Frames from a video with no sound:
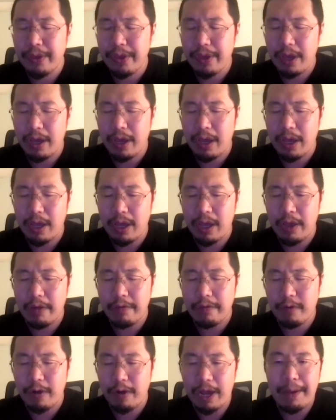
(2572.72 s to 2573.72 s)

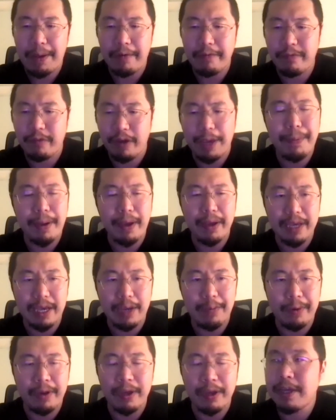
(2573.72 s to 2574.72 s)
API
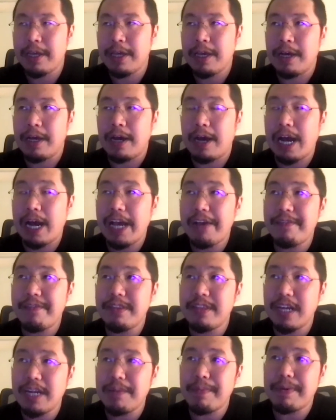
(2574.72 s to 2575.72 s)
Gateway. I haven't
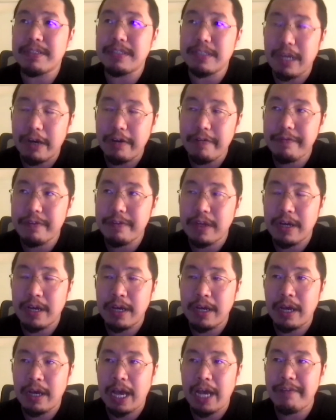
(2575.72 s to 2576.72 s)
done it myself.
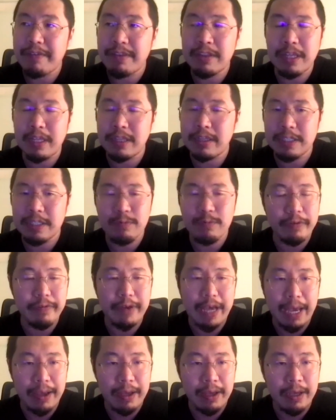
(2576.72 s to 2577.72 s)
I haven't done this with
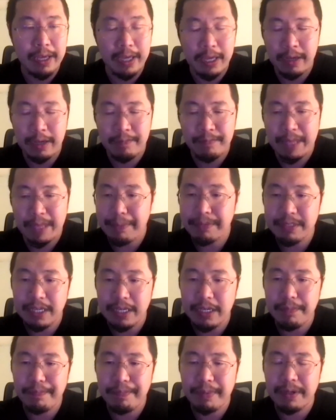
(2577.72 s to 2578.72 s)

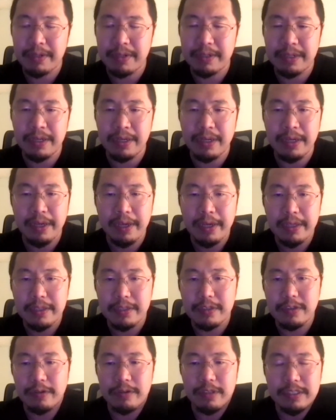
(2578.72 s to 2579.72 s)
AppSync, but
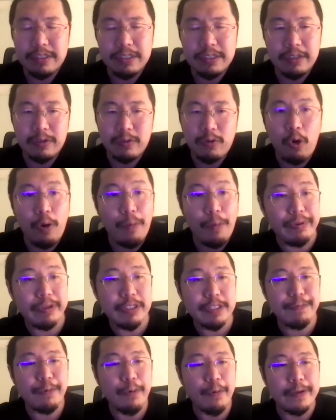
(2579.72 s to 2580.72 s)
the core
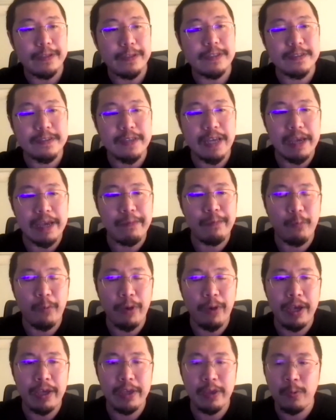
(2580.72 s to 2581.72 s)
principle is the same,
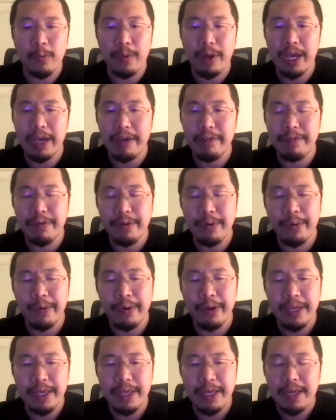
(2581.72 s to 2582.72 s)
where you have
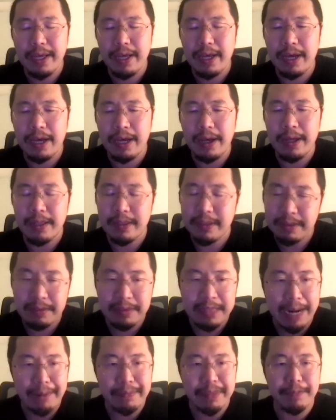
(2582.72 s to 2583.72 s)
your
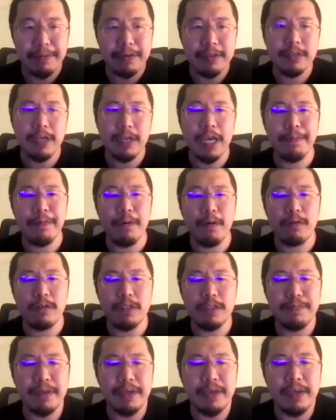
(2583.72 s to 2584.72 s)
DynamDB
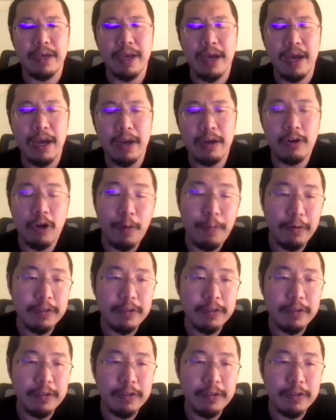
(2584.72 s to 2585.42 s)
tables be global